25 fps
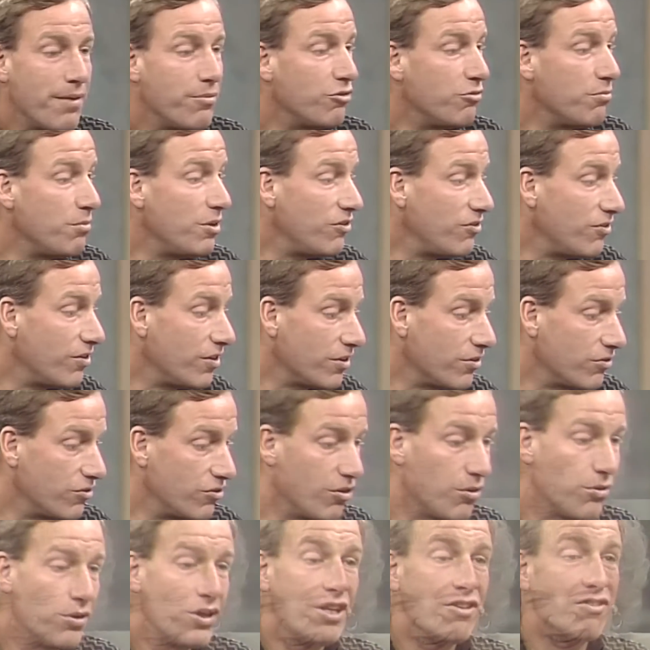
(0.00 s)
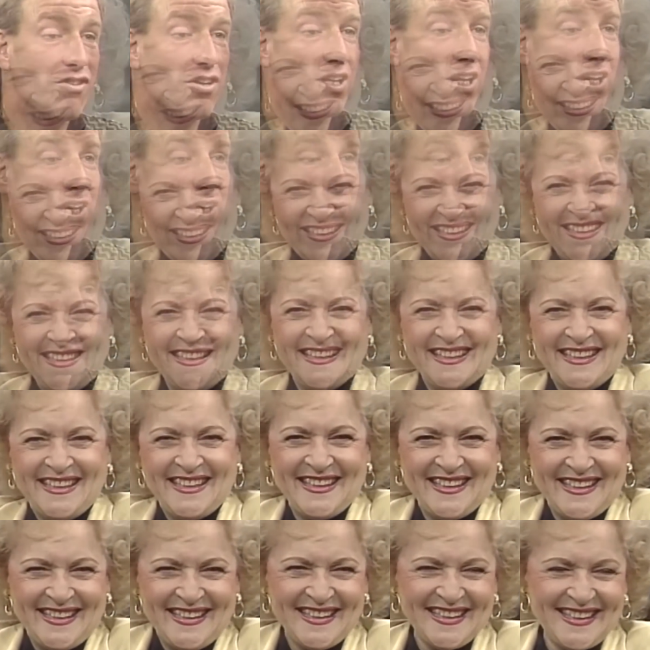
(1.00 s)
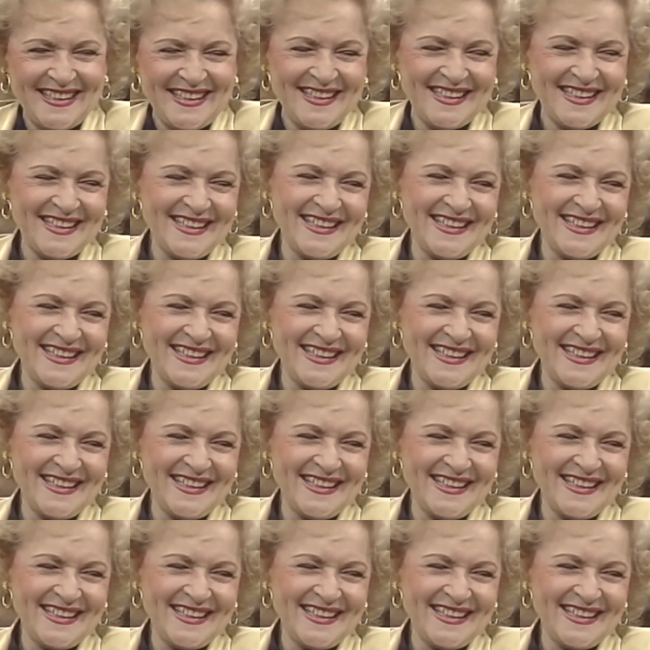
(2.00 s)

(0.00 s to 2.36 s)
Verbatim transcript: I was missing. So it is a line.